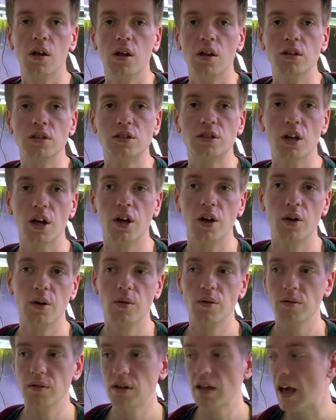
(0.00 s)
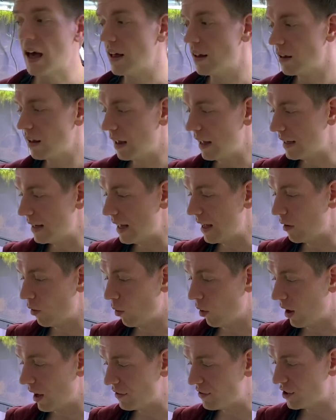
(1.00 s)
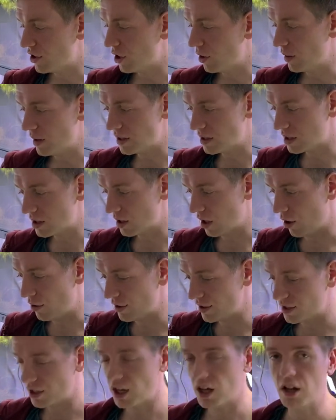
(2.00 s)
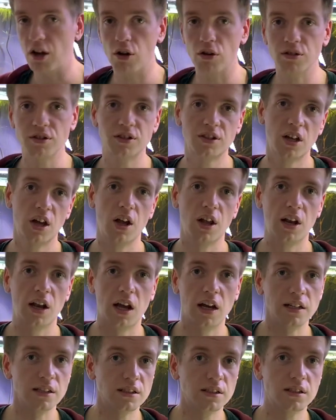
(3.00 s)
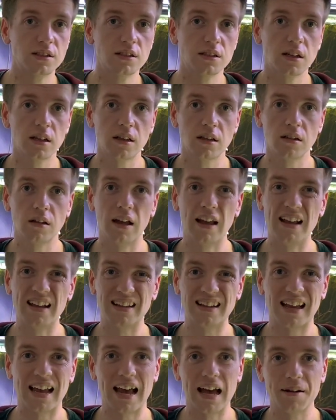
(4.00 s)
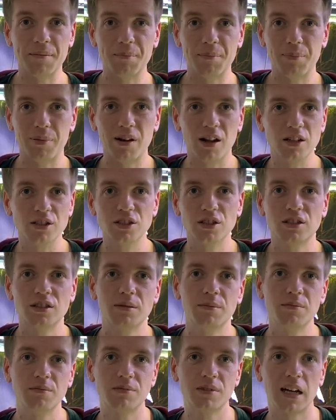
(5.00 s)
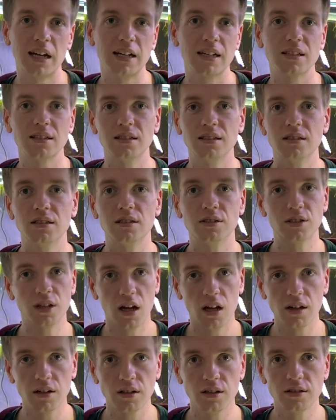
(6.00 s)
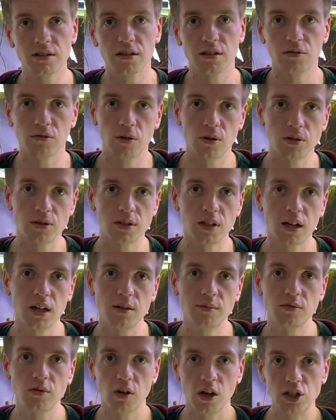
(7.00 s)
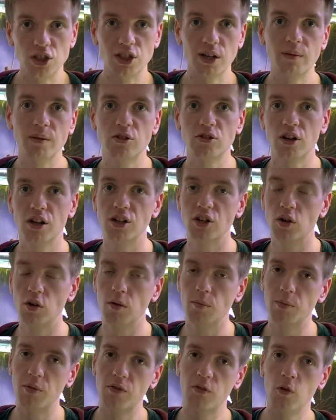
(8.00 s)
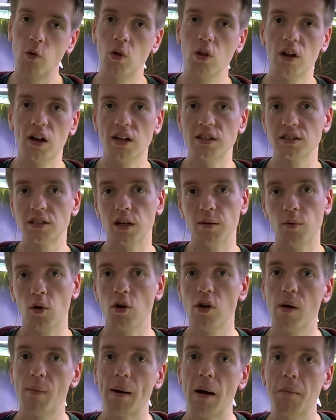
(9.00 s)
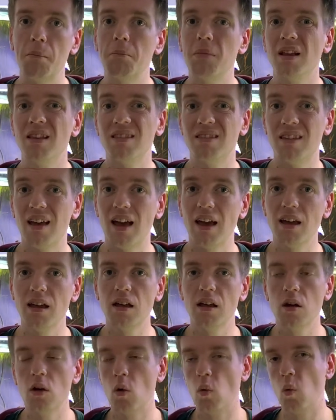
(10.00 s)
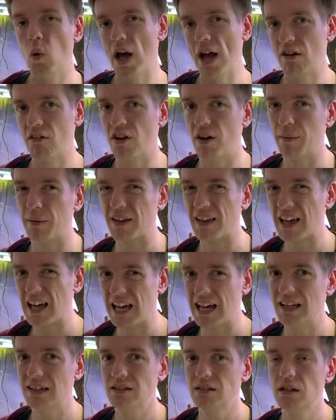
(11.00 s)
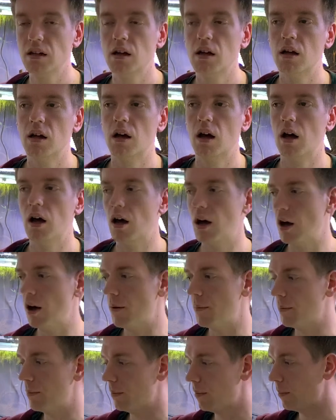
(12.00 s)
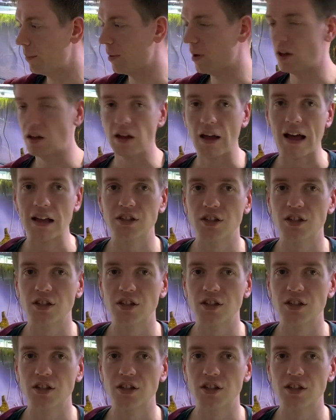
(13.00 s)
So yeah, in here all I have to do is only turn on certain lights. It can plunge some tanks into darkness at the wrong time, so I generally try and do it before the lights come on at about midday, where I can. But as you